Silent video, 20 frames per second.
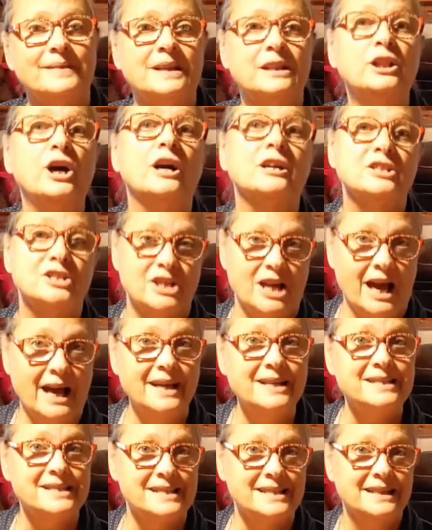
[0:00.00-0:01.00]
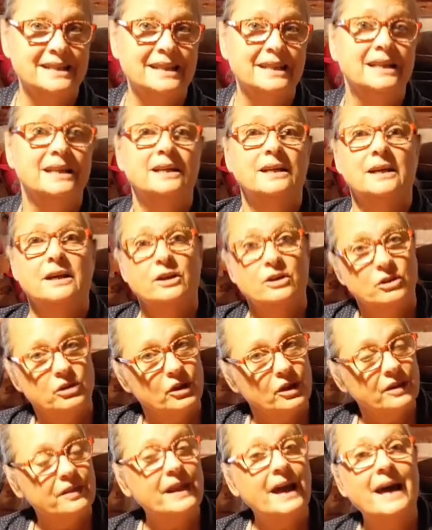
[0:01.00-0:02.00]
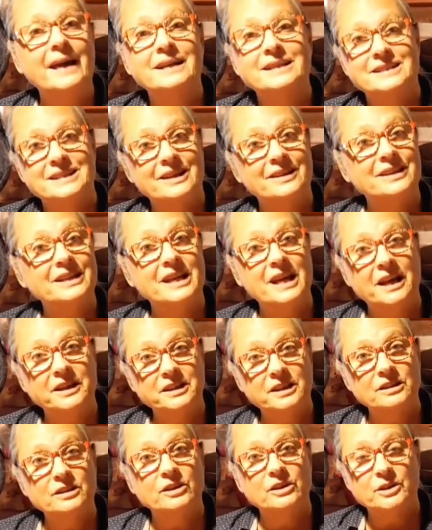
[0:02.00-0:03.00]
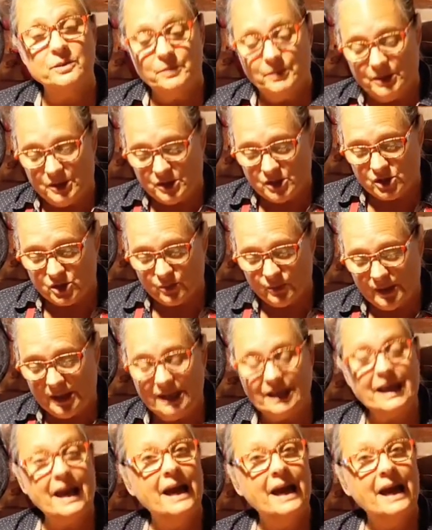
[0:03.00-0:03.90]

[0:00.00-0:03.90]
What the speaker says: large dice, cooked that until the onion looked pretty sweet,